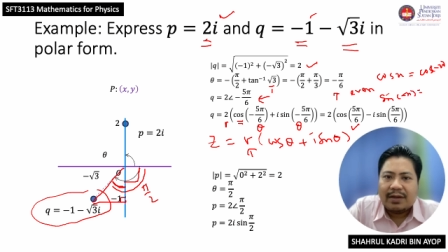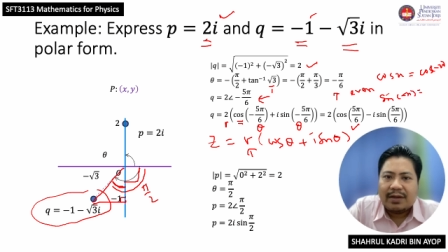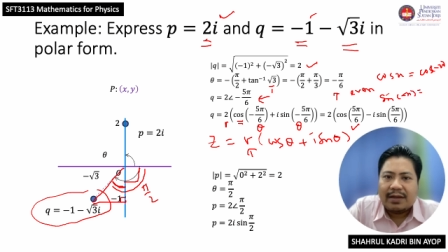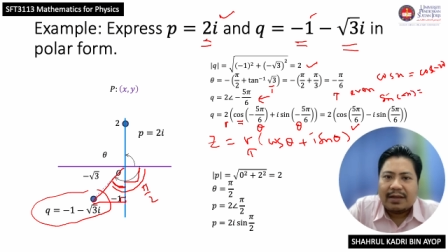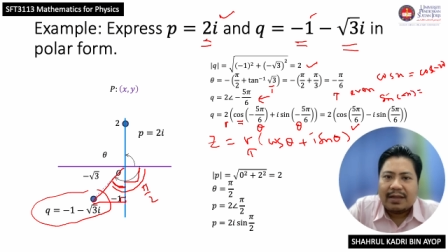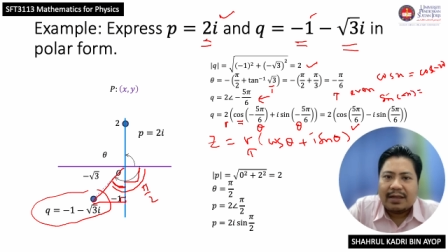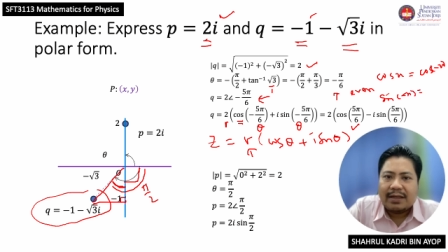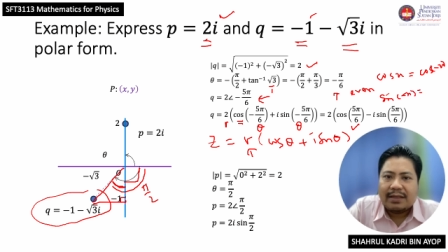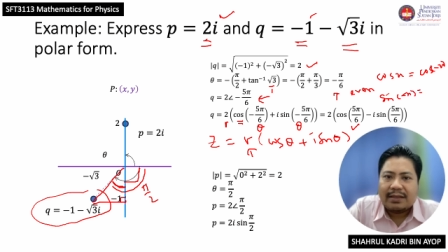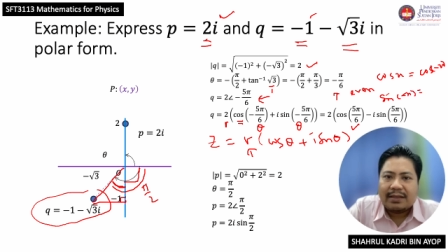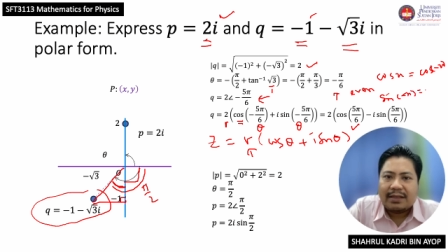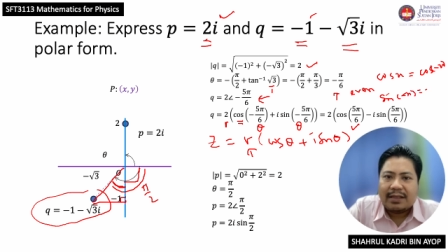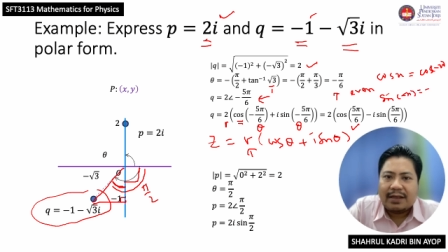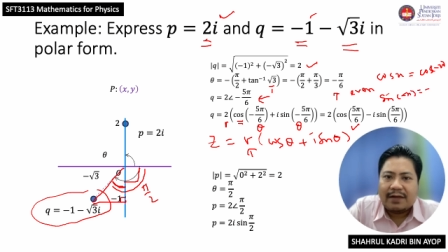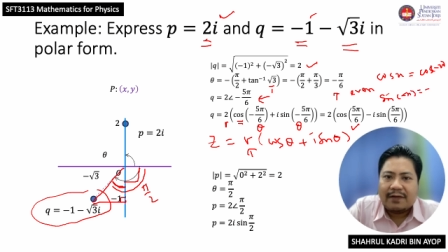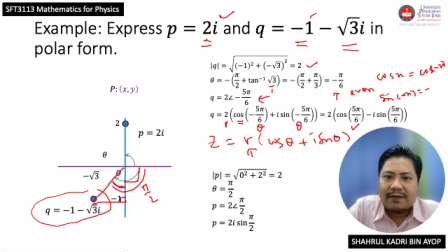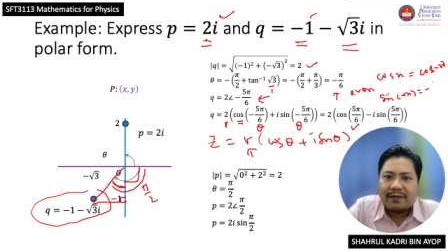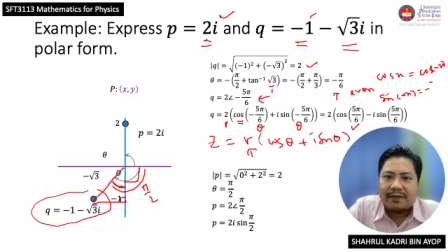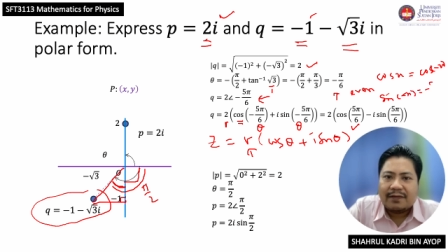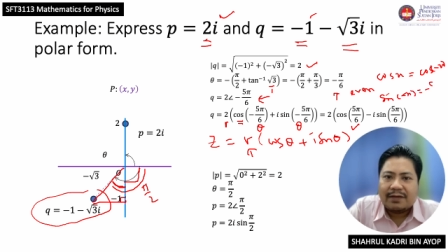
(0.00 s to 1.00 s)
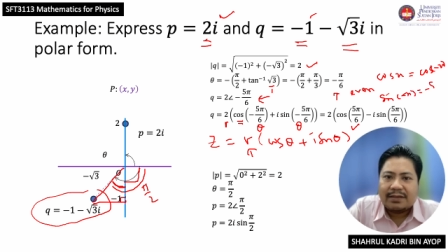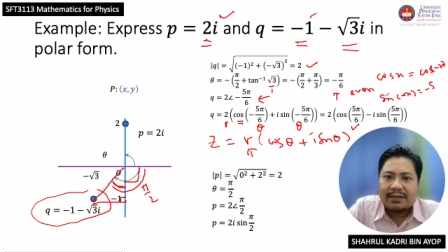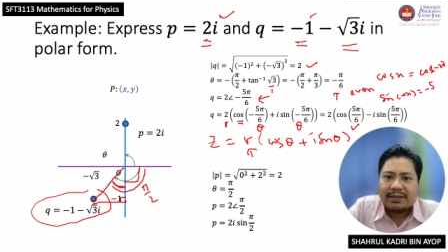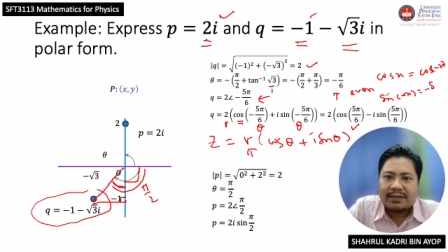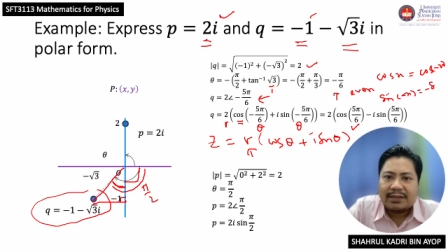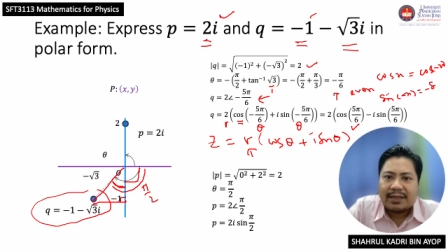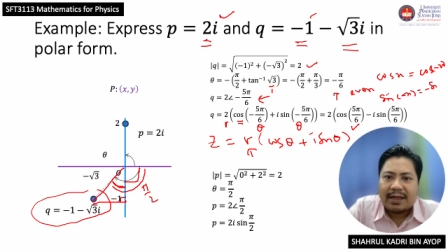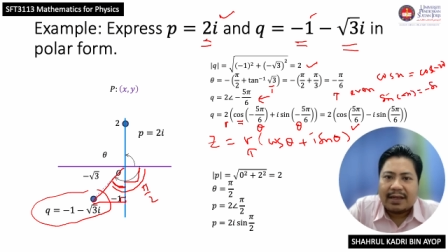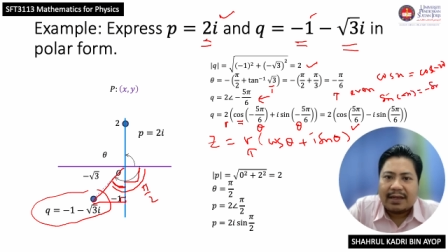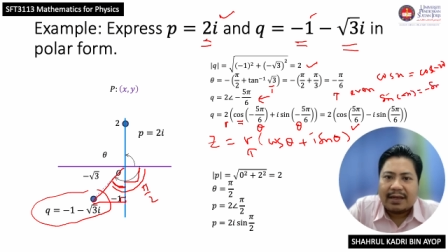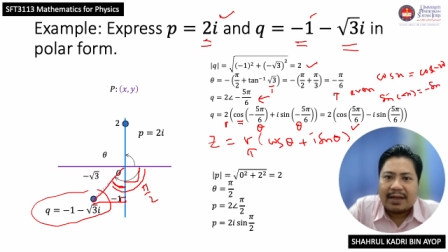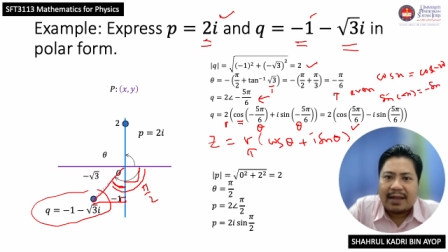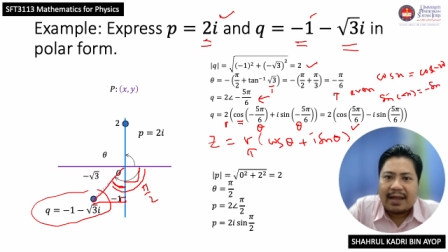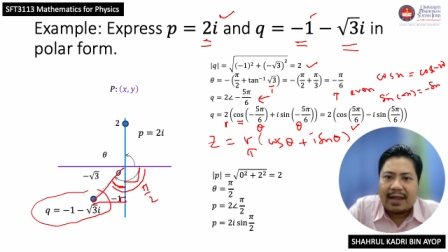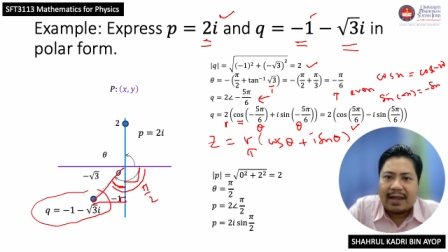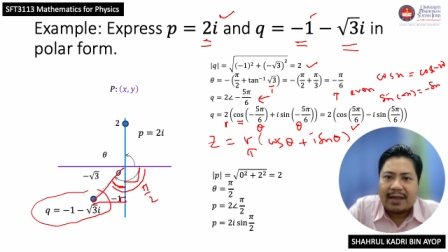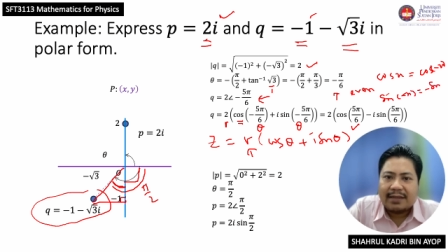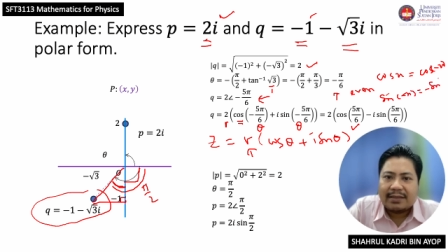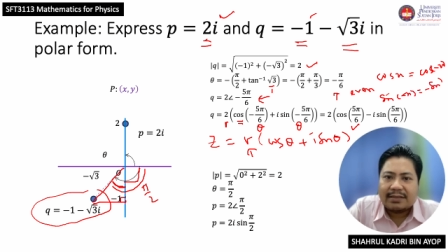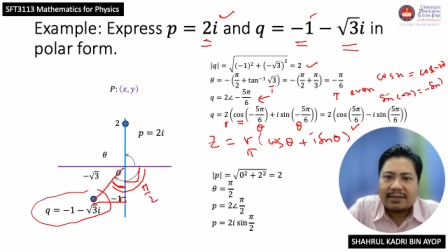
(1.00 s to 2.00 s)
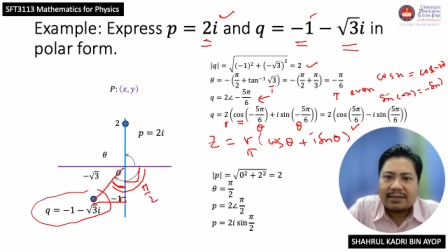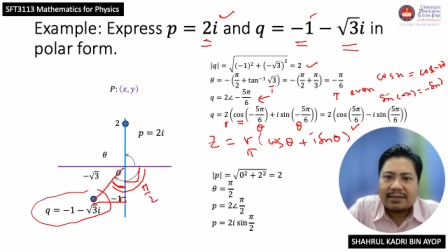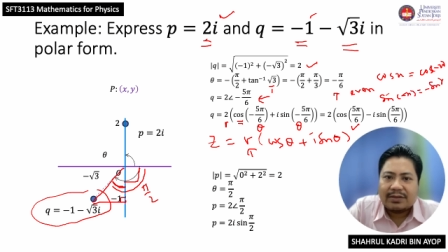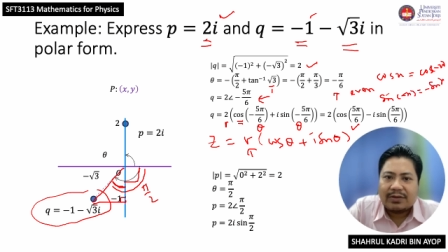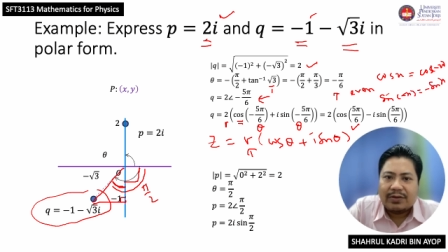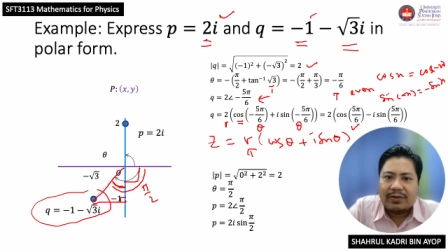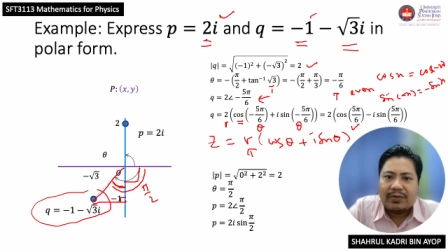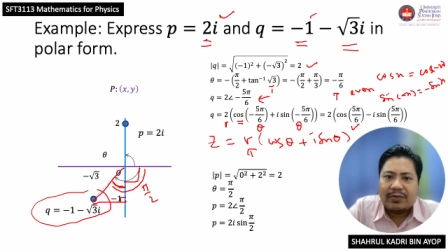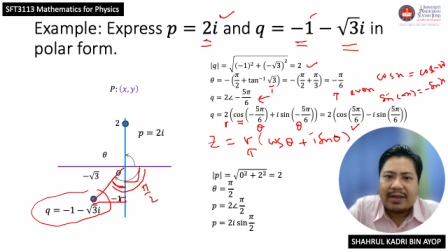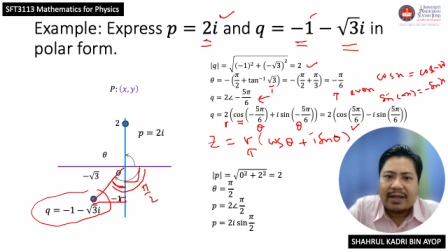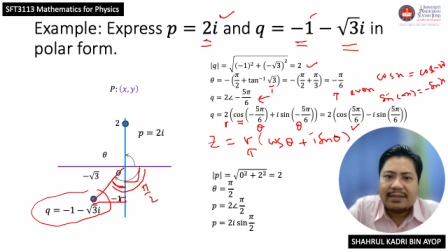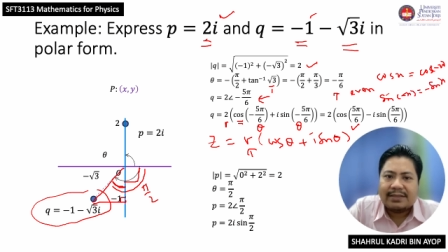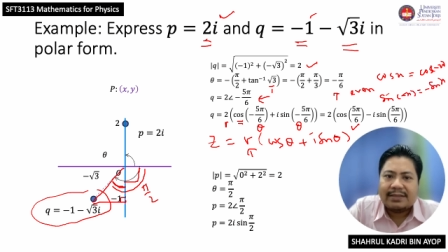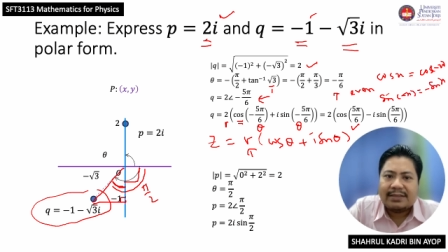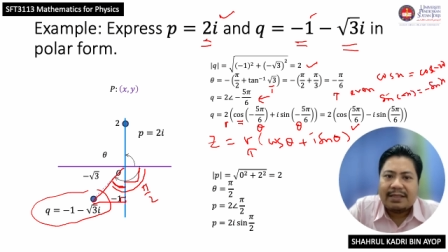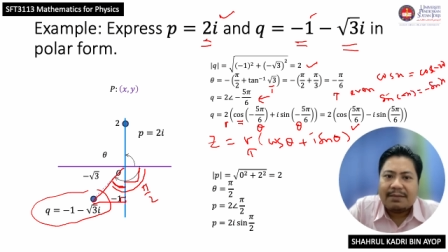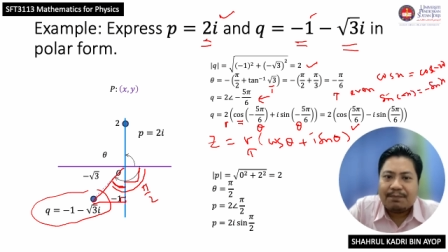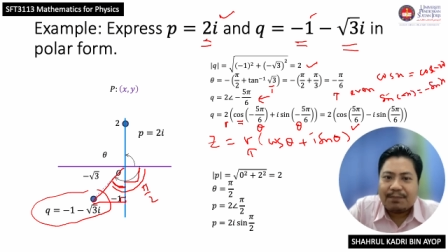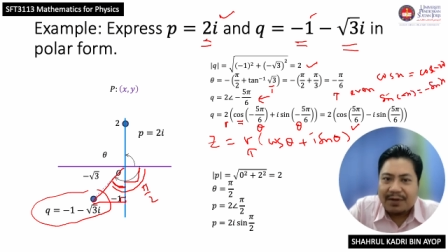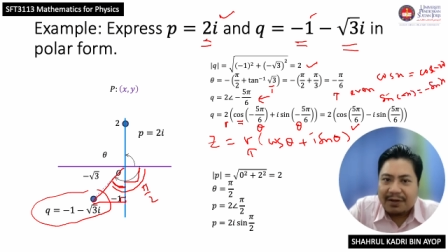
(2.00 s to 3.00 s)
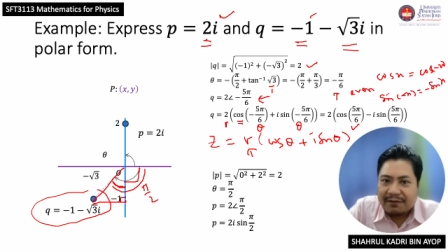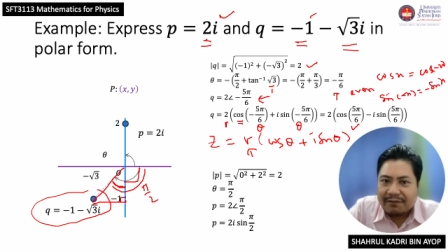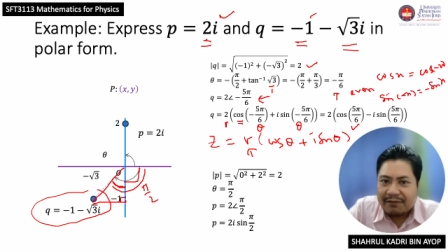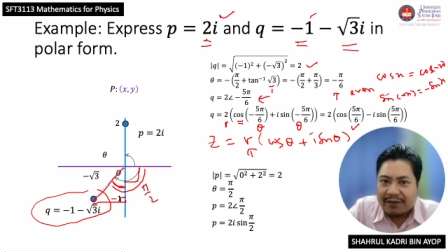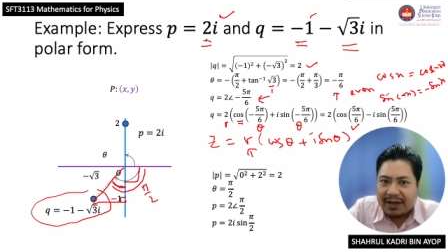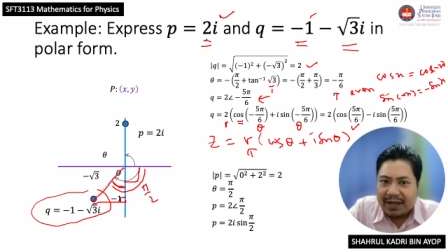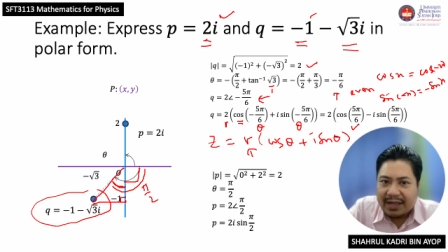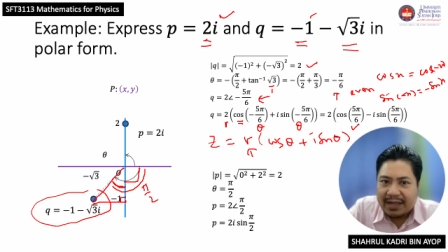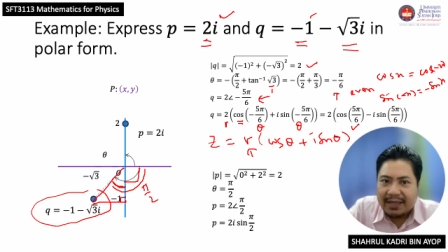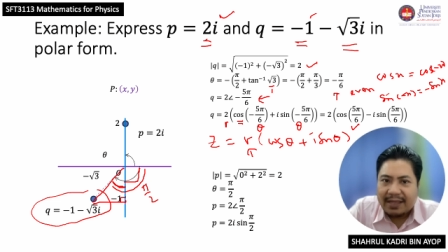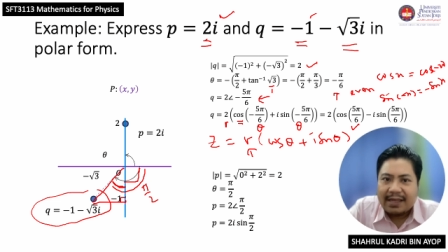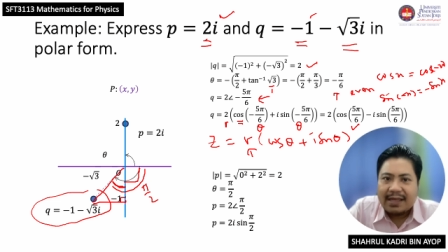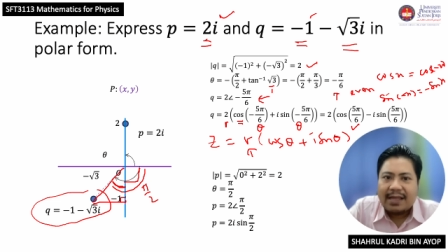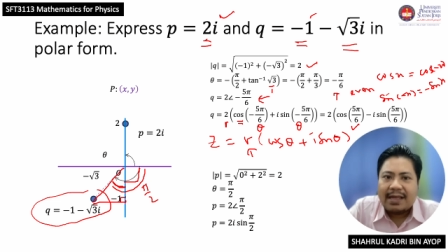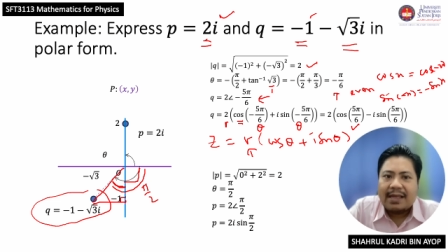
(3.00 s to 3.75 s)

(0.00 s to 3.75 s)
negative sine x. So you can simplify